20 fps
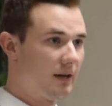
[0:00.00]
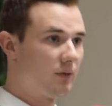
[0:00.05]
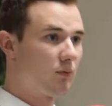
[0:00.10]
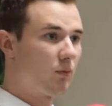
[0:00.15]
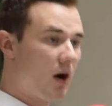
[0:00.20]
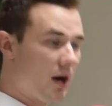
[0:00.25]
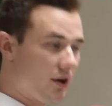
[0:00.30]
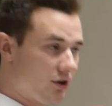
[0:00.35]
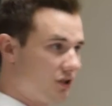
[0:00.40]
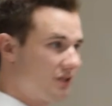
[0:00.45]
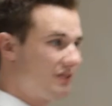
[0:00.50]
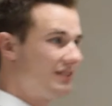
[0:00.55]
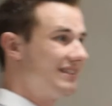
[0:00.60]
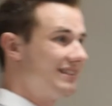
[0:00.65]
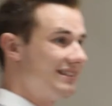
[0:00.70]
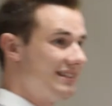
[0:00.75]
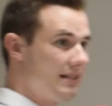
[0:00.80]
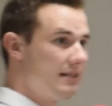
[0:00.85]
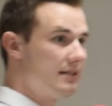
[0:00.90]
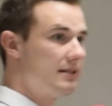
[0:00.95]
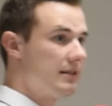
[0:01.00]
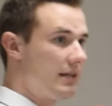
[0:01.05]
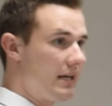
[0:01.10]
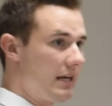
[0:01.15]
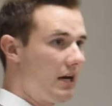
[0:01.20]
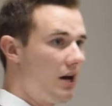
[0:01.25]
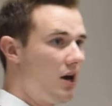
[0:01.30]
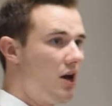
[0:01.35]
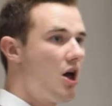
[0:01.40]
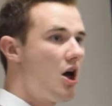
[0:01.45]
and Washington,
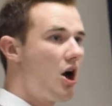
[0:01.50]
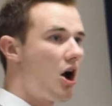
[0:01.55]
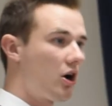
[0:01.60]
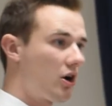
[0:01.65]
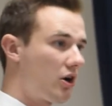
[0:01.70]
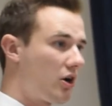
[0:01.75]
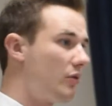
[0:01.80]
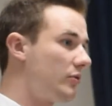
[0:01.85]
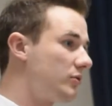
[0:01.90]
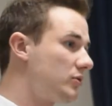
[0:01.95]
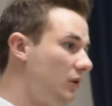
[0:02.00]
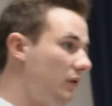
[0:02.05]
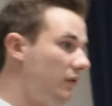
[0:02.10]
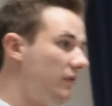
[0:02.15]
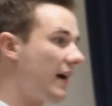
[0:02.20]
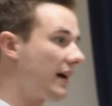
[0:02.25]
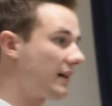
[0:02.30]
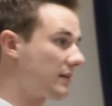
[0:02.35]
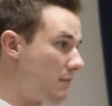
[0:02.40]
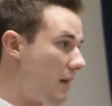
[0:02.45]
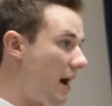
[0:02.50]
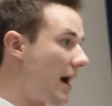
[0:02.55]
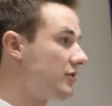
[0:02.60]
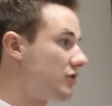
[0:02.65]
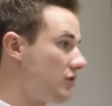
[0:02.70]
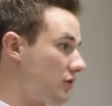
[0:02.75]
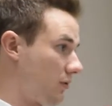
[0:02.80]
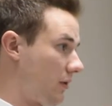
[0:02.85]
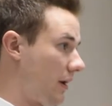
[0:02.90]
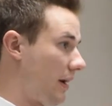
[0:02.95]
D.C. are going to affect my
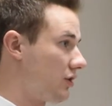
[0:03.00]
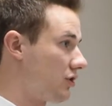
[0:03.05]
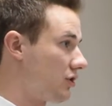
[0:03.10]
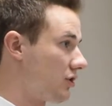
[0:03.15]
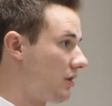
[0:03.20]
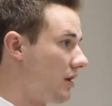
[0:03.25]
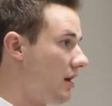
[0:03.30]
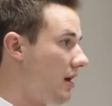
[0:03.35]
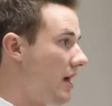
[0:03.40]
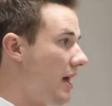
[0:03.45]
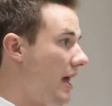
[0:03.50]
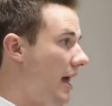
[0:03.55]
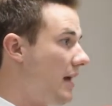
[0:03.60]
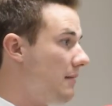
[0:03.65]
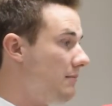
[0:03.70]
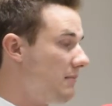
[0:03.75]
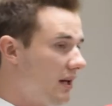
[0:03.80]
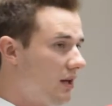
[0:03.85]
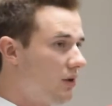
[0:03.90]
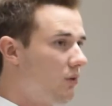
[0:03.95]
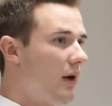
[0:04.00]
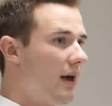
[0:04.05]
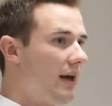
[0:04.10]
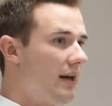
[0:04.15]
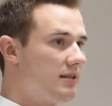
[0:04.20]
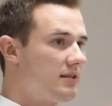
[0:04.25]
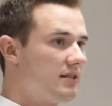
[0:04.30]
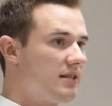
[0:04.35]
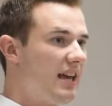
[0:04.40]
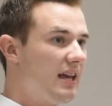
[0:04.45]
generation. In many
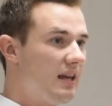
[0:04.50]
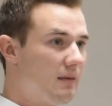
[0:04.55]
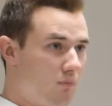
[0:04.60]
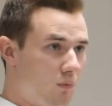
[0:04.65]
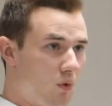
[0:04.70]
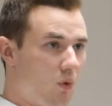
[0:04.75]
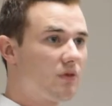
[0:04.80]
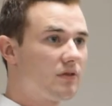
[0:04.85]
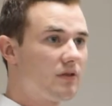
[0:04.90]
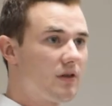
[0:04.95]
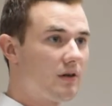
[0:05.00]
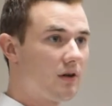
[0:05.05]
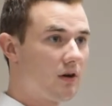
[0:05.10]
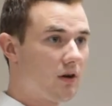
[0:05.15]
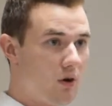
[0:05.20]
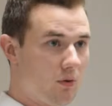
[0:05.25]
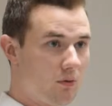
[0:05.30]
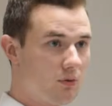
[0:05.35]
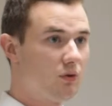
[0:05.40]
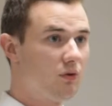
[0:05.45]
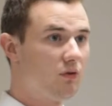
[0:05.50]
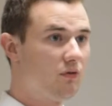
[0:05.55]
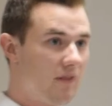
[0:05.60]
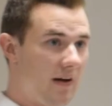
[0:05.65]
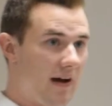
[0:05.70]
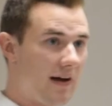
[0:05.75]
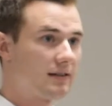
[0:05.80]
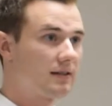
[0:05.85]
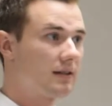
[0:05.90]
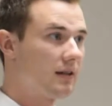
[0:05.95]
ways, more than they're going to
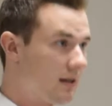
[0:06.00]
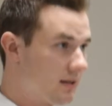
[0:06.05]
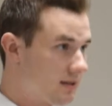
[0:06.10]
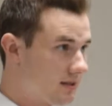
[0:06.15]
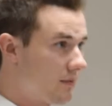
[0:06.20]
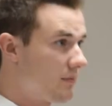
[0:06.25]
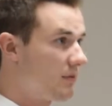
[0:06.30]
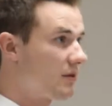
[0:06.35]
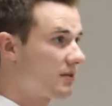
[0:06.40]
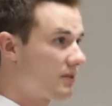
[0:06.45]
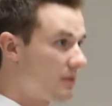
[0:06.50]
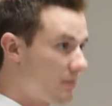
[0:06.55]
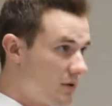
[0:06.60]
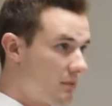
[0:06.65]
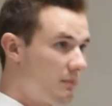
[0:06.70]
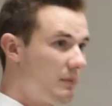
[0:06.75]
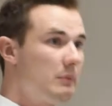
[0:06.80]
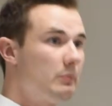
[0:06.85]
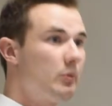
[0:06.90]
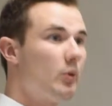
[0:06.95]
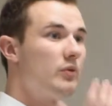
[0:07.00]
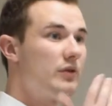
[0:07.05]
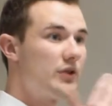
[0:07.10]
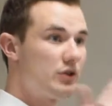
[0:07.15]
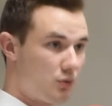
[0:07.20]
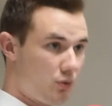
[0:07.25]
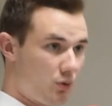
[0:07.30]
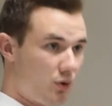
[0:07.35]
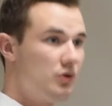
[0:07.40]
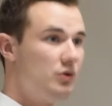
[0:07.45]
affect some of the people in
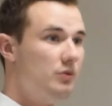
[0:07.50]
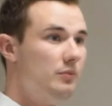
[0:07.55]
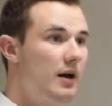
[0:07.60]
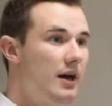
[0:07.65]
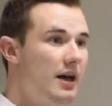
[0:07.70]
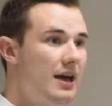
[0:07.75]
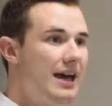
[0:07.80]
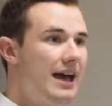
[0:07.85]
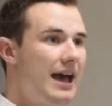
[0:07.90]
this room.